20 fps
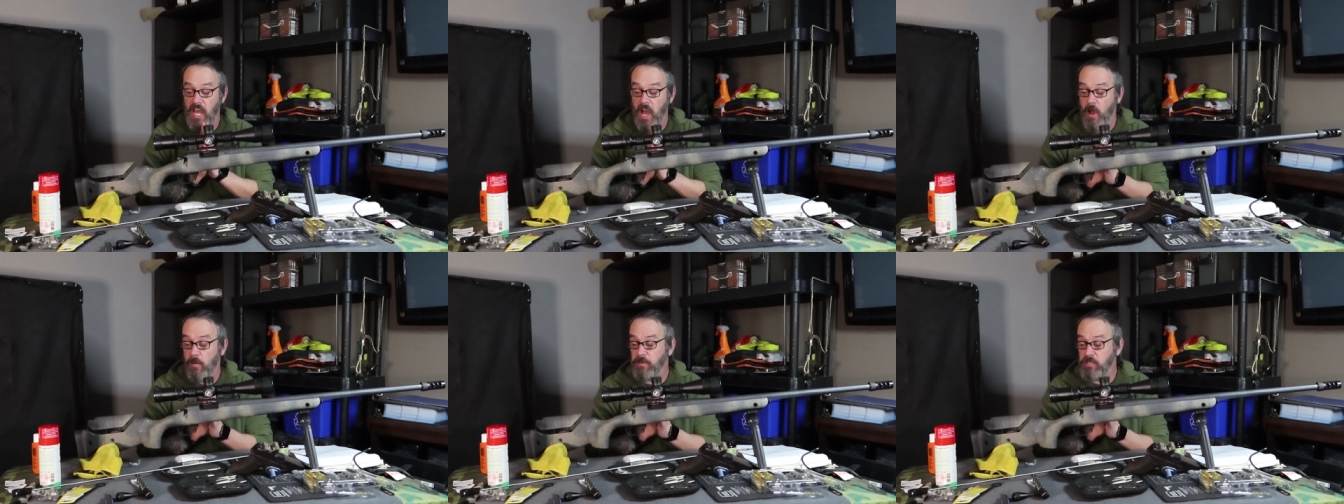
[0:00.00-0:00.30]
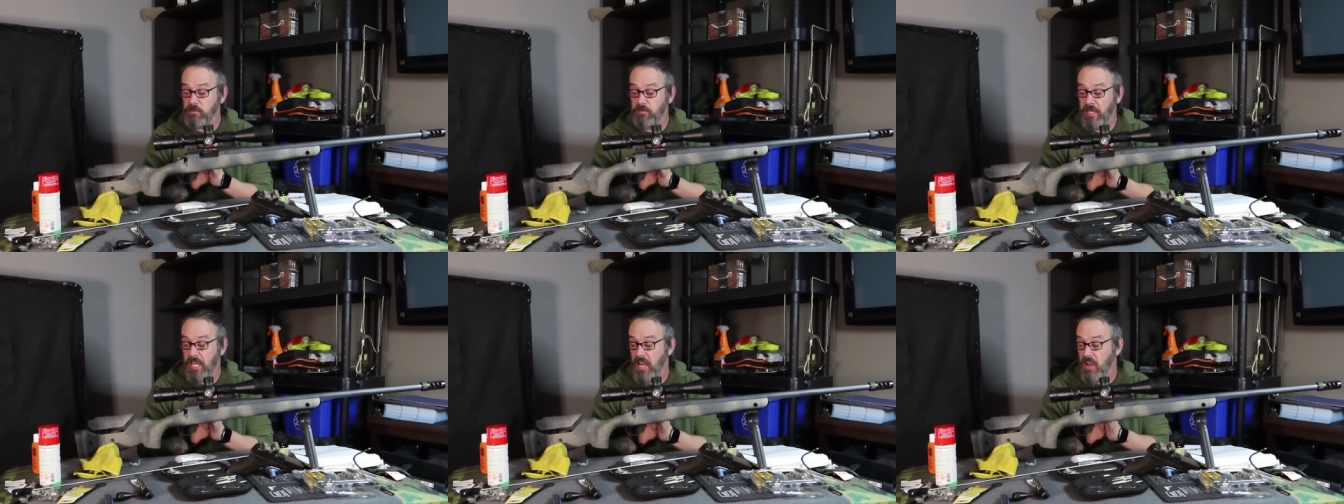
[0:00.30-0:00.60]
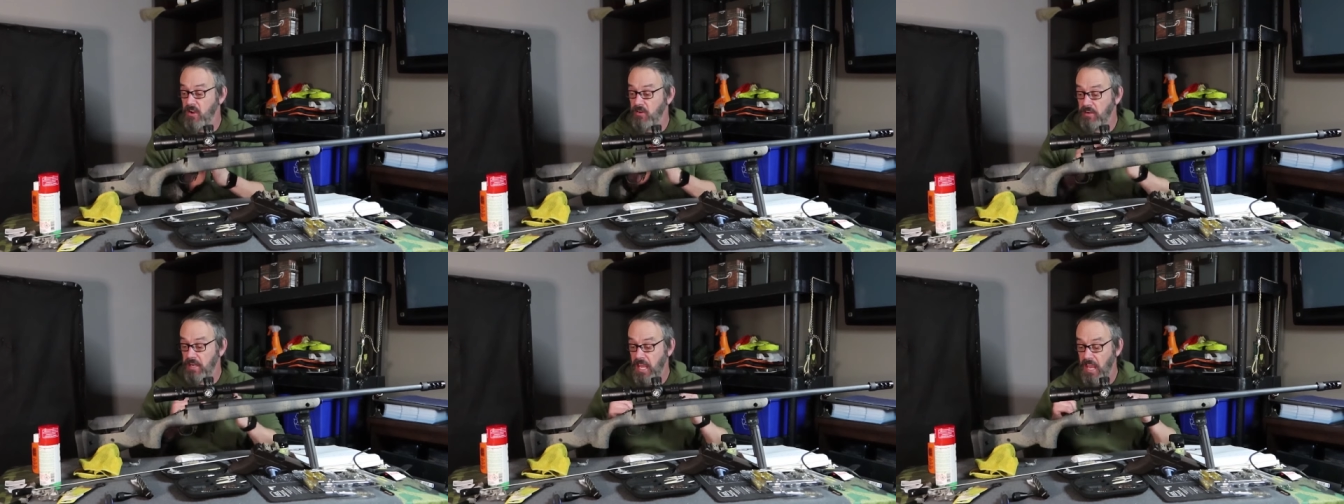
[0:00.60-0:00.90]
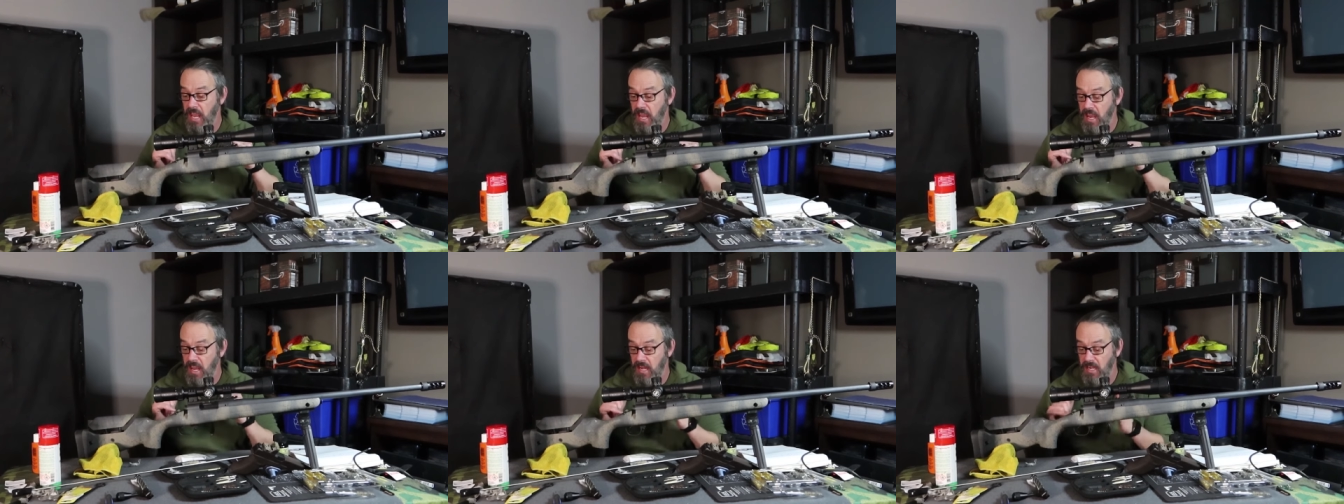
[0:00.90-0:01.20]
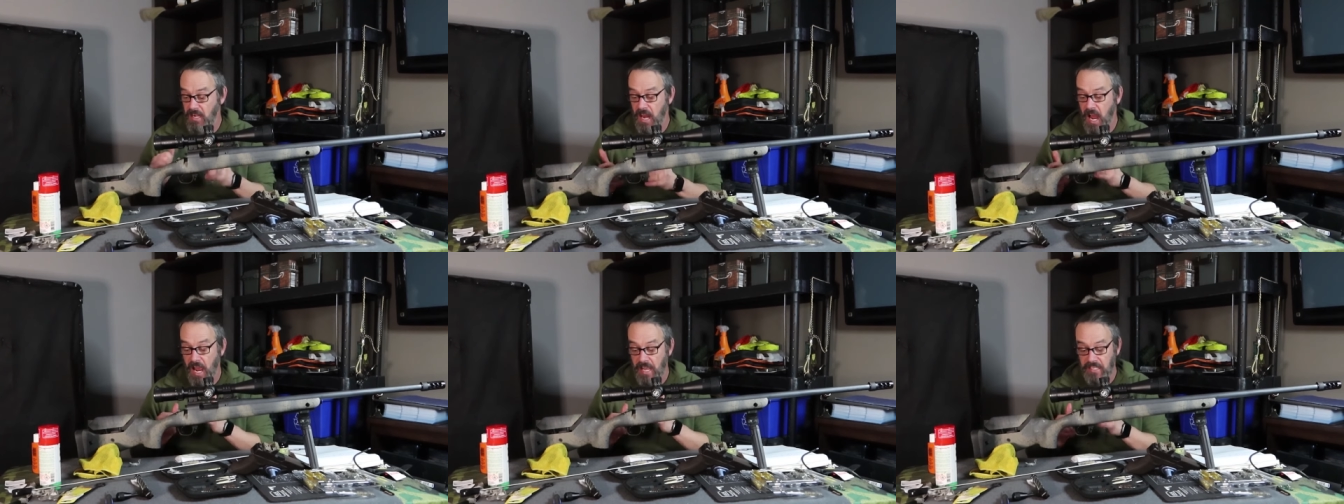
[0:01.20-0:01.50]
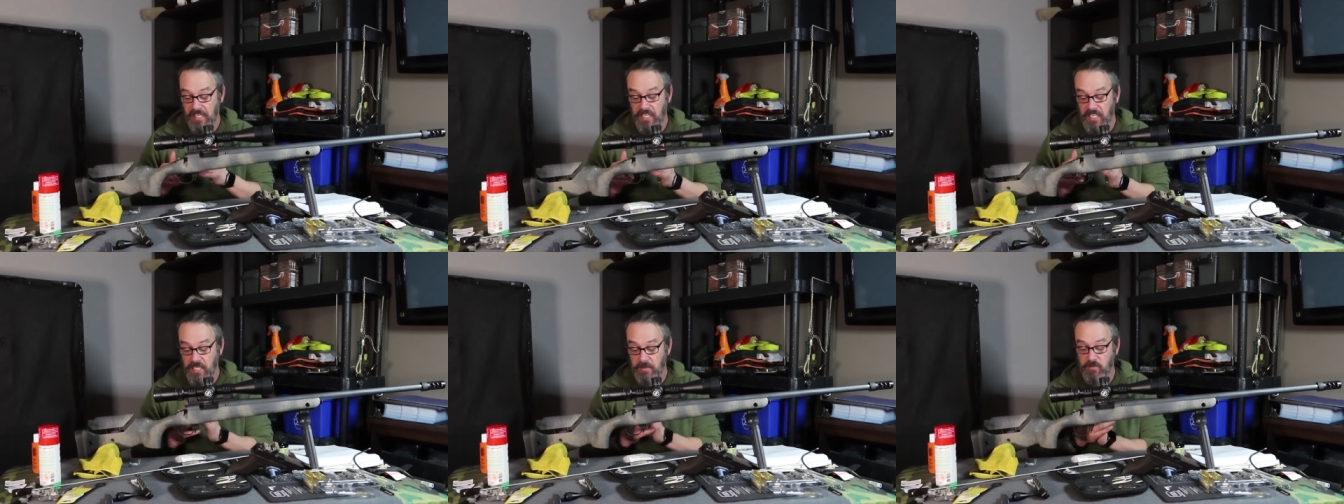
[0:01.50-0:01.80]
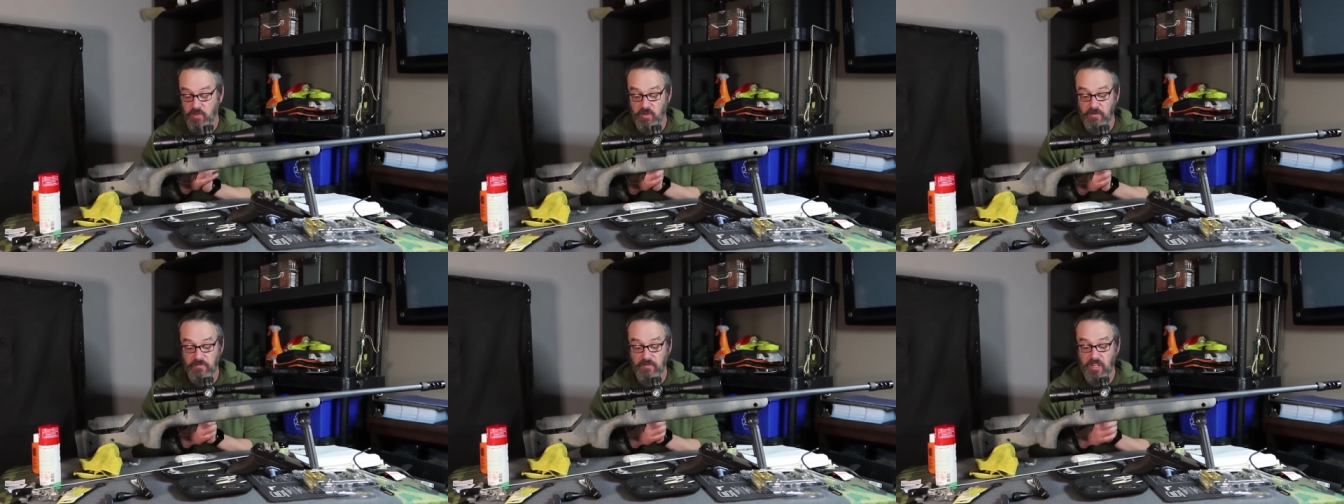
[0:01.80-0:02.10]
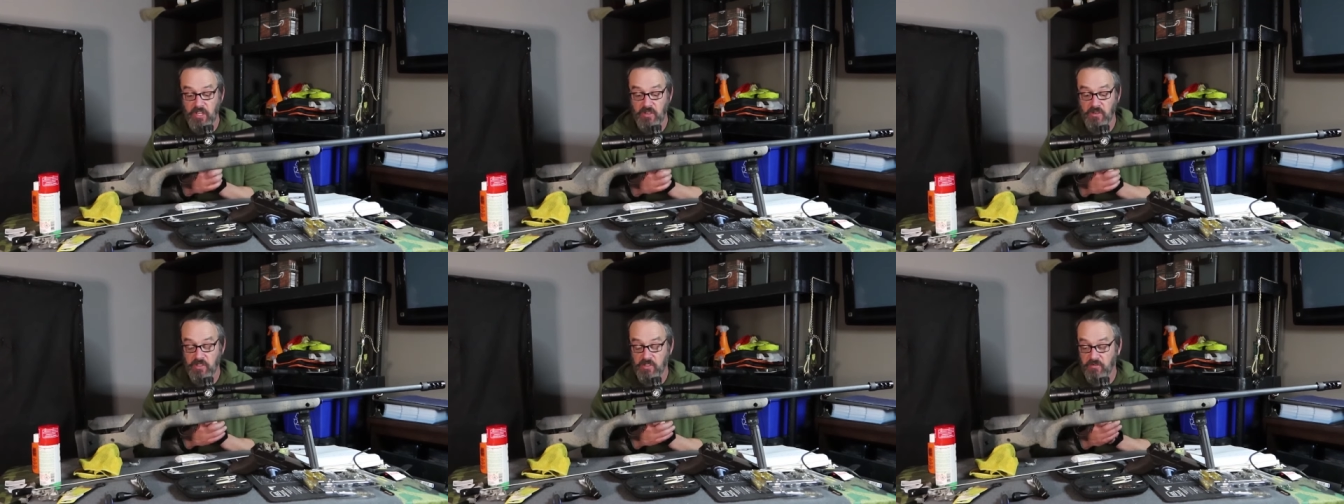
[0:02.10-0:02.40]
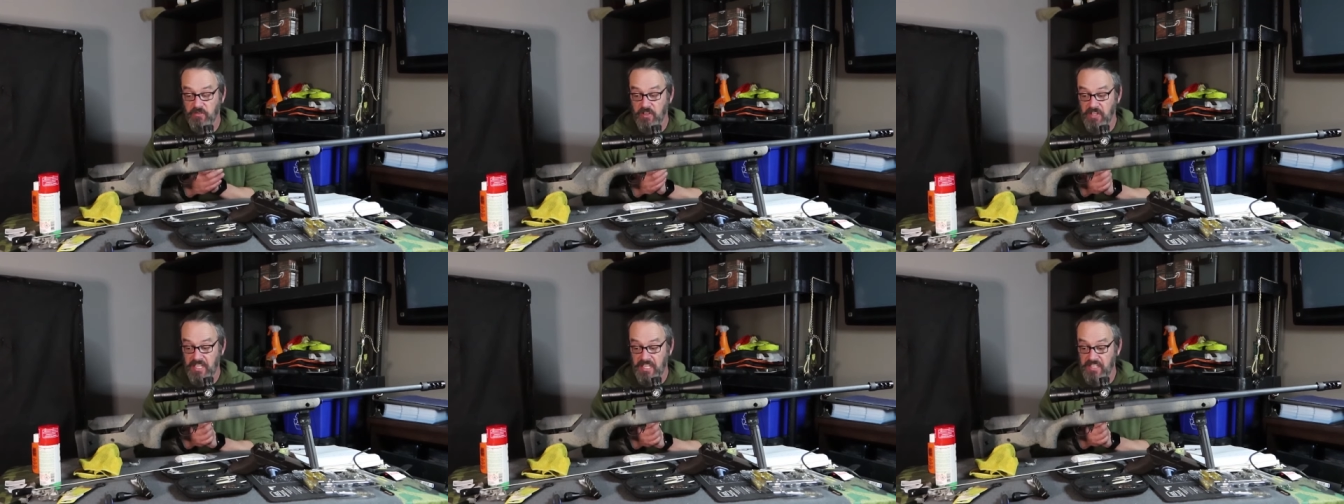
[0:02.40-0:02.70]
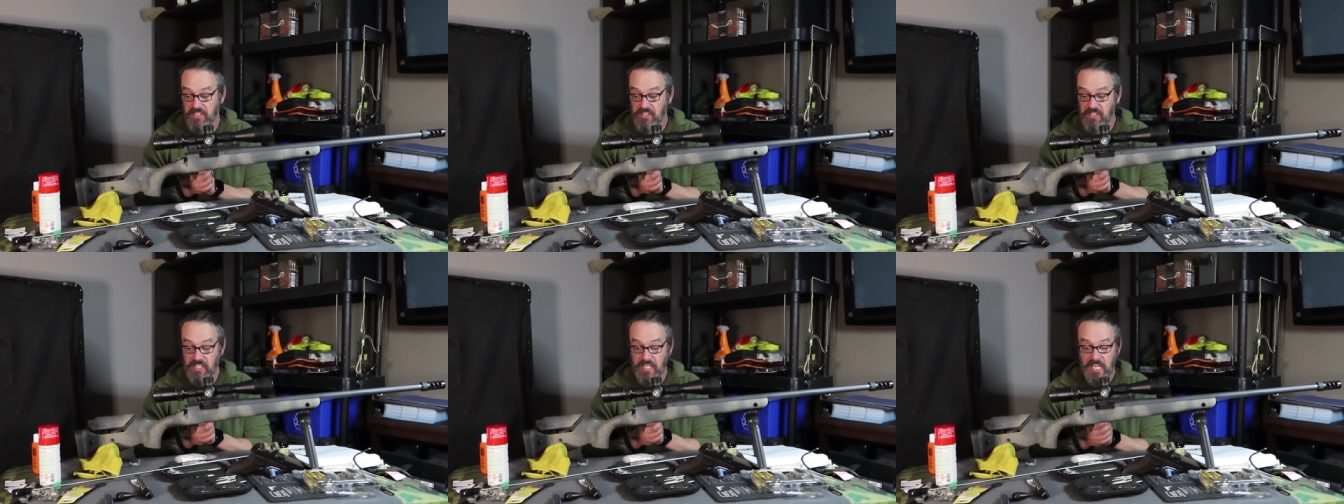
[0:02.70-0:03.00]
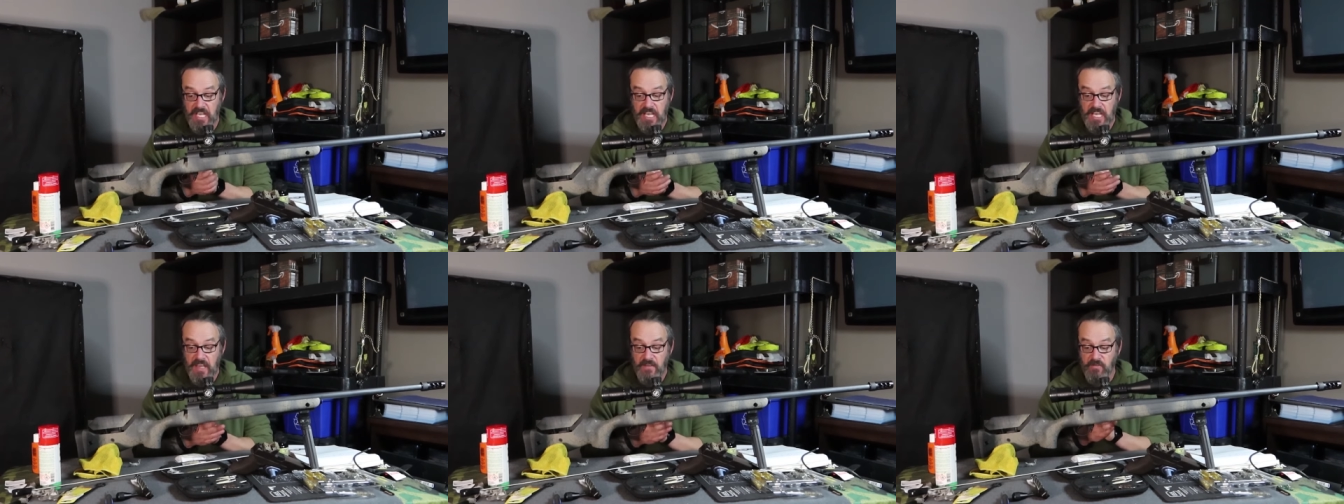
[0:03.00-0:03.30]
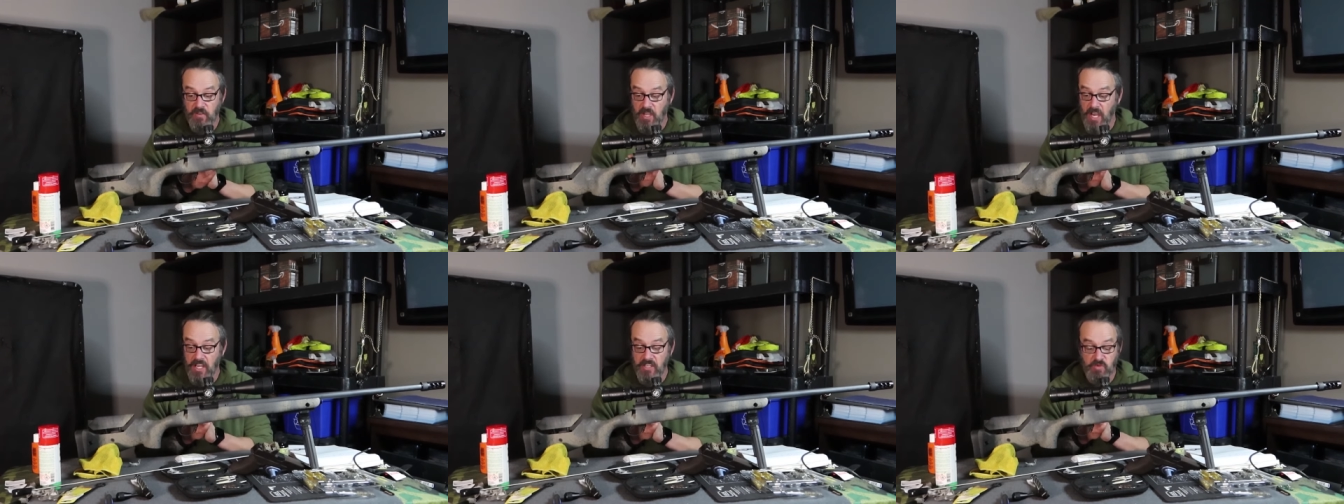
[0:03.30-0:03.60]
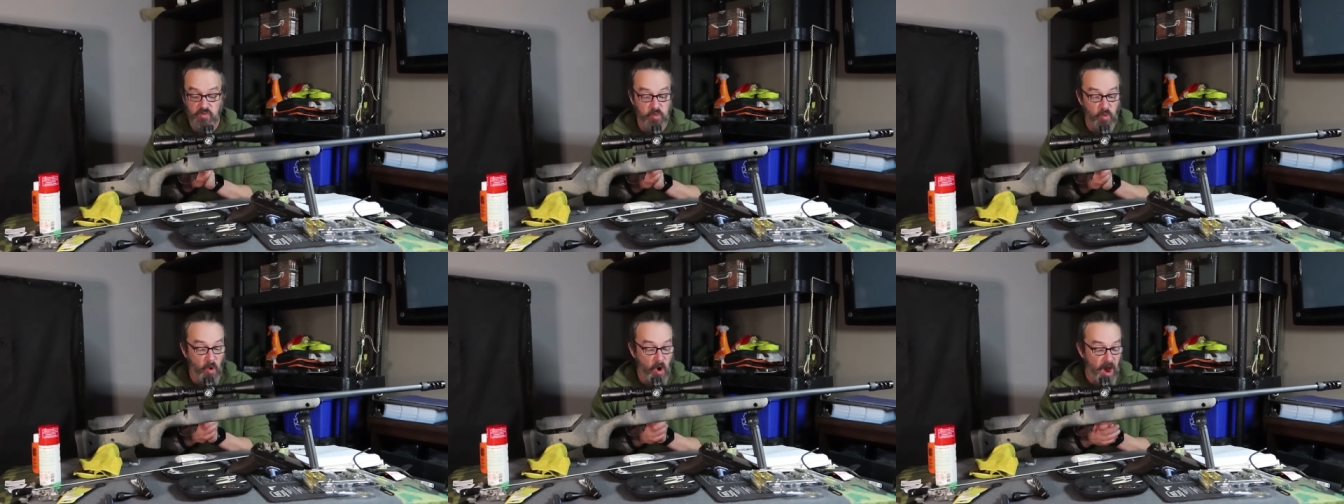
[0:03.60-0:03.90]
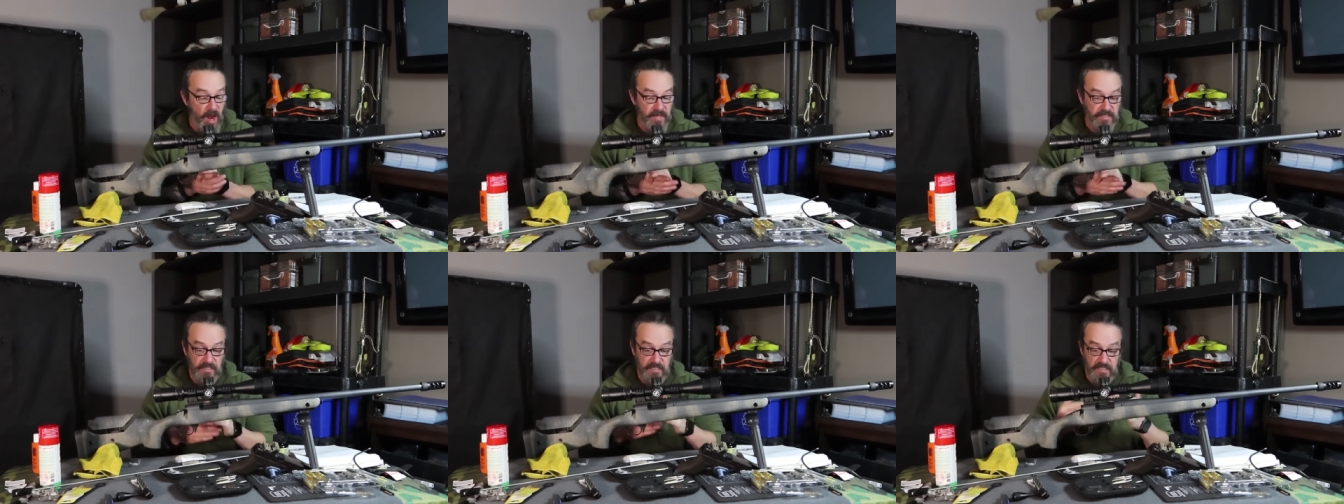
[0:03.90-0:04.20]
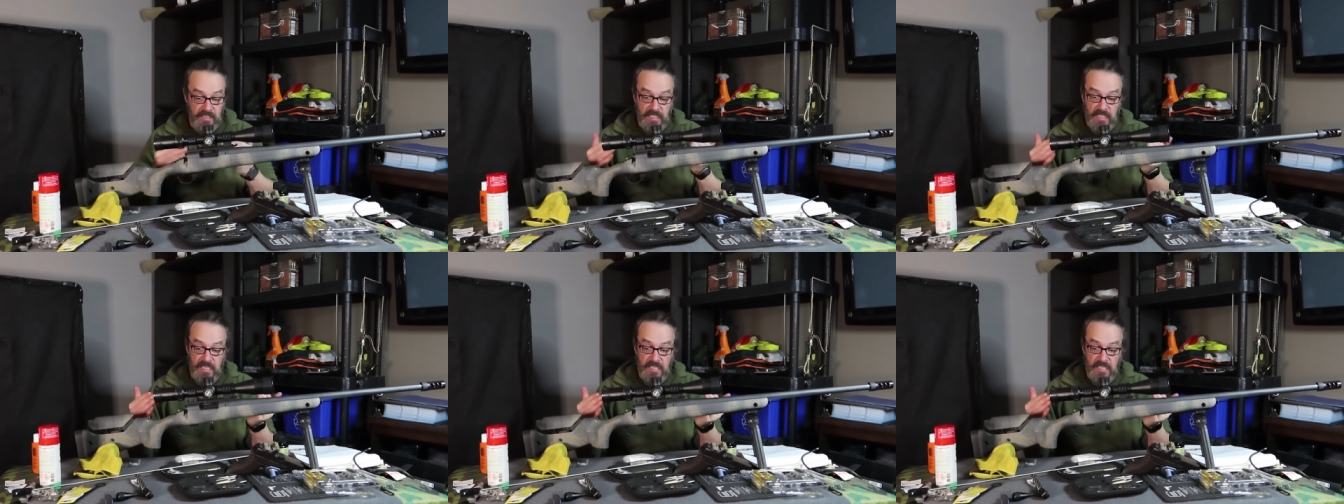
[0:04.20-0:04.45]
helps me out, and I can keep doing videos for this. If you guys want,